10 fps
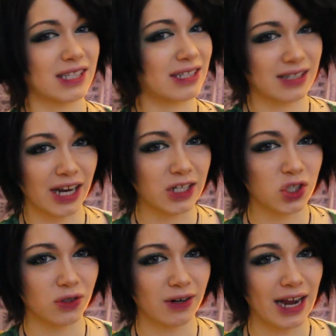
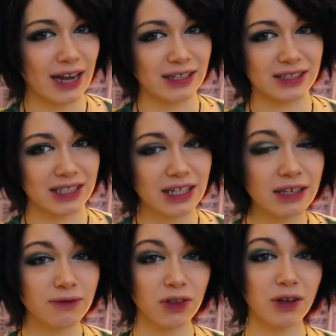stage you're at in
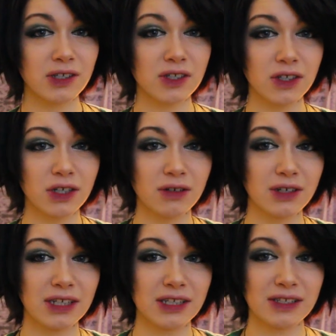dealing with your
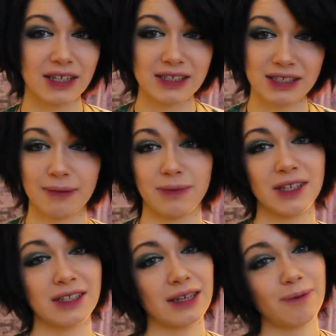insecurities,
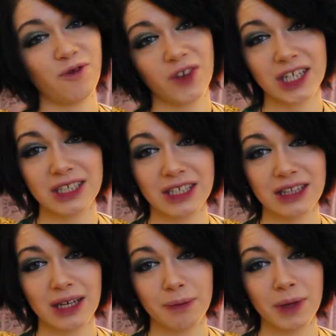accepting them,
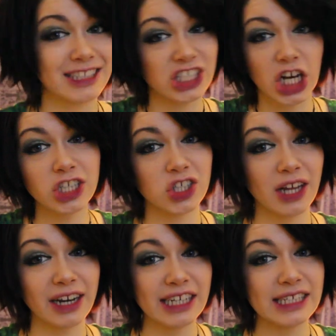finding them. Change is
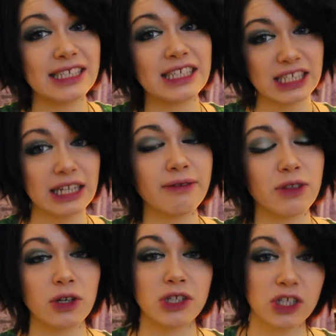not easy and dealing
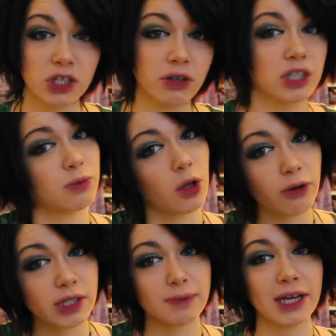with your insecurities will
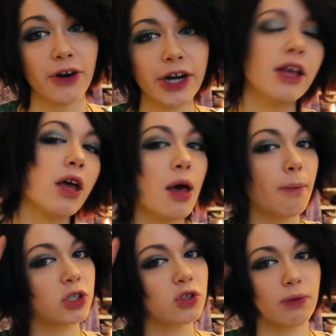always be hard,
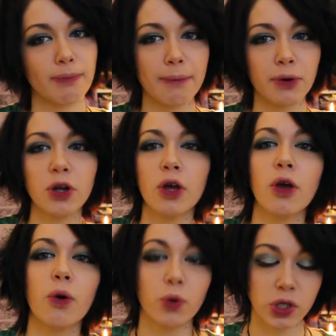but just remember,
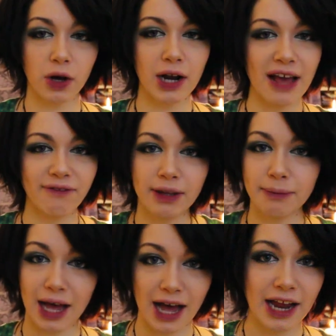we all have
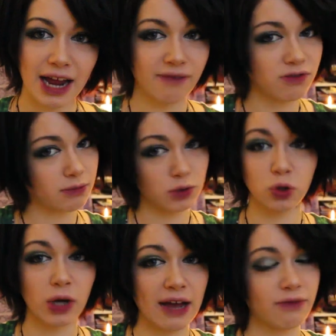them, I have them,
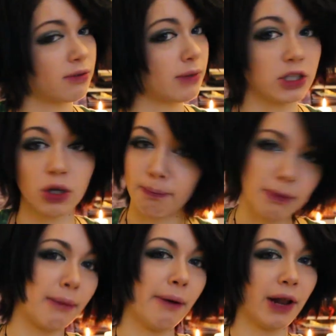you have them, and your
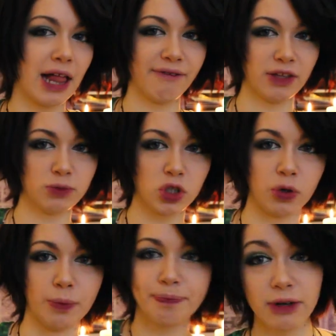mama will have them
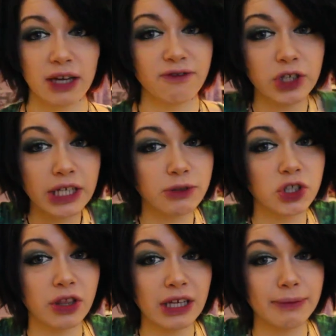too. I'd love to hear what
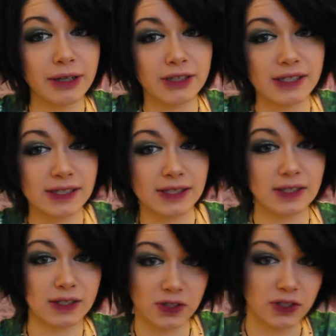you think about this
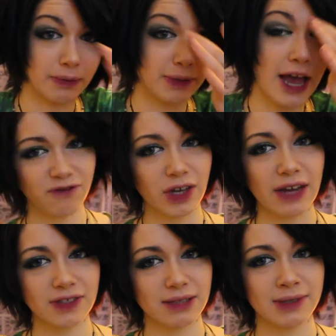subject. If you
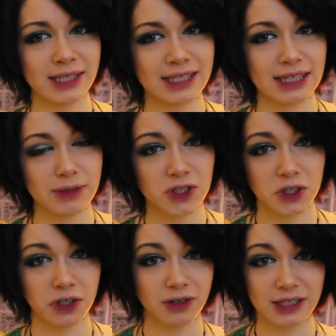have some of the same
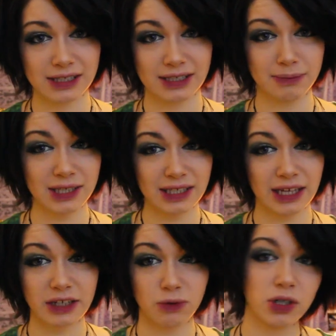insecurities as
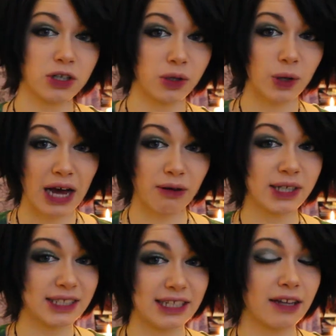me and you want to know how
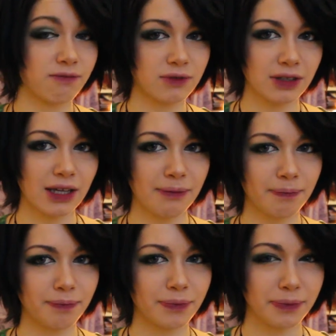I dealt with
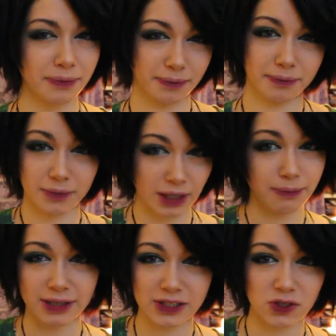them,
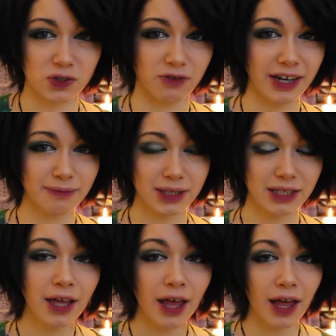please just write
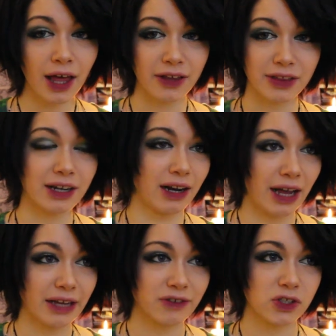me. I think
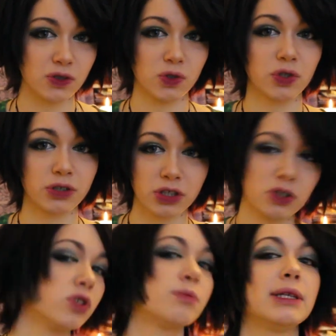life is too short
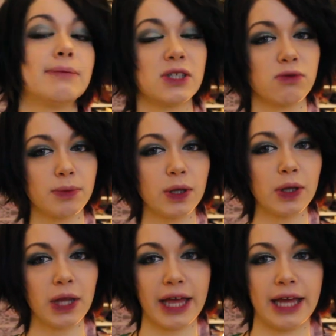to be
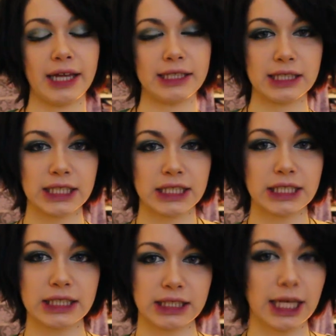miserable, and
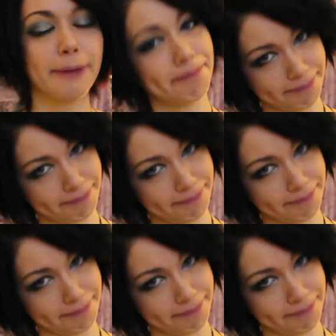yeah.